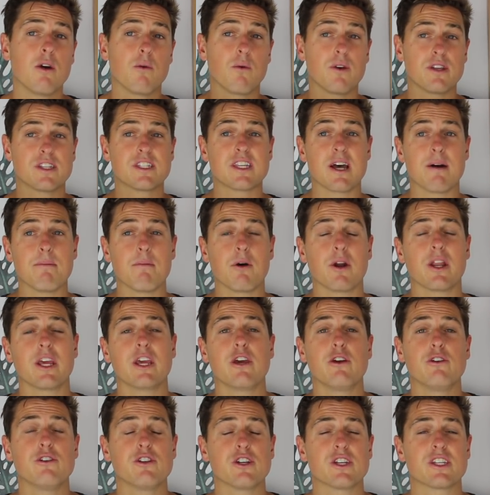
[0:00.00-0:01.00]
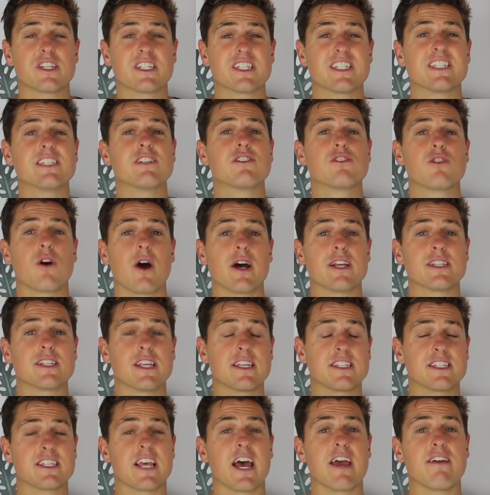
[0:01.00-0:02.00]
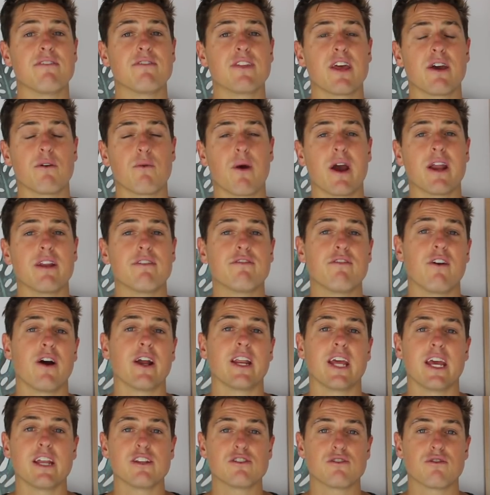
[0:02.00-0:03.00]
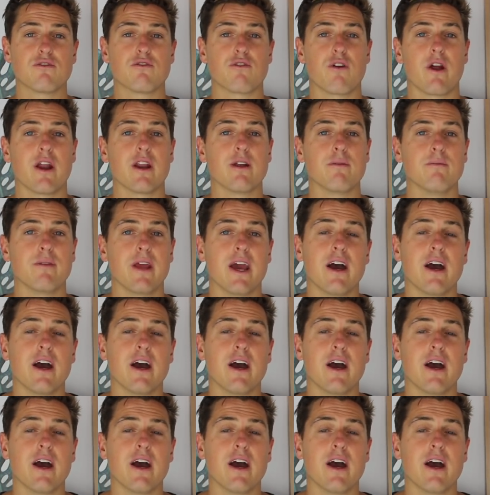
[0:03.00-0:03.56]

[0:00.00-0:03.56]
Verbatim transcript: with somebody who just tries to save their way to financial freedom.